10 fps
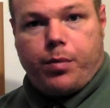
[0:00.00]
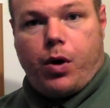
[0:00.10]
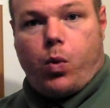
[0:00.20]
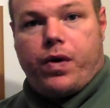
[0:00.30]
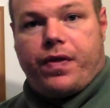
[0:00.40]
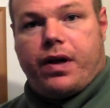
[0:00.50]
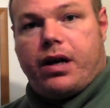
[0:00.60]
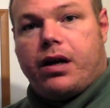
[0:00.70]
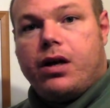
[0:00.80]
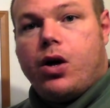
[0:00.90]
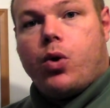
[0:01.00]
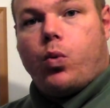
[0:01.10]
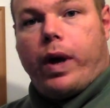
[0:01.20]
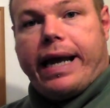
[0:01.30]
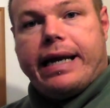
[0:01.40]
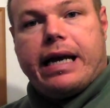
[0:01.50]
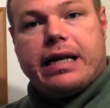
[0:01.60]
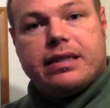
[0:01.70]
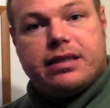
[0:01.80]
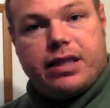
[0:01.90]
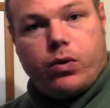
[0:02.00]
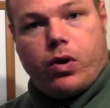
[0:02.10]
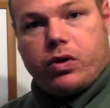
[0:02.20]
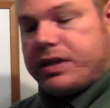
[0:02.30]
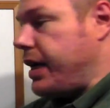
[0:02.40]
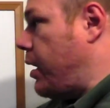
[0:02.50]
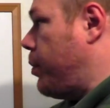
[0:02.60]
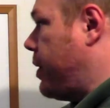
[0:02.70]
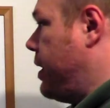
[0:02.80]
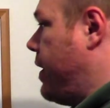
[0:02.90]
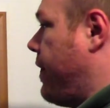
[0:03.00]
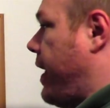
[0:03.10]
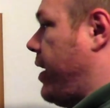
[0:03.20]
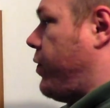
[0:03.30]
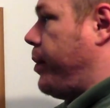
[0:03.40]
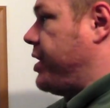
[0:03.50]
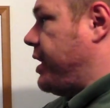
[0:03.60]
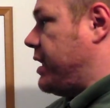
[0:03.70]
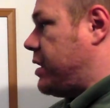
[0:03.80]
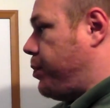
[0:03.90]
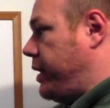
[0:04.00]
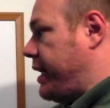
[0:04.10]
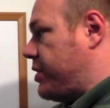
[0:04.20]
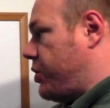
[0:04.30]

But with a RAID 0 setup, the information gets split.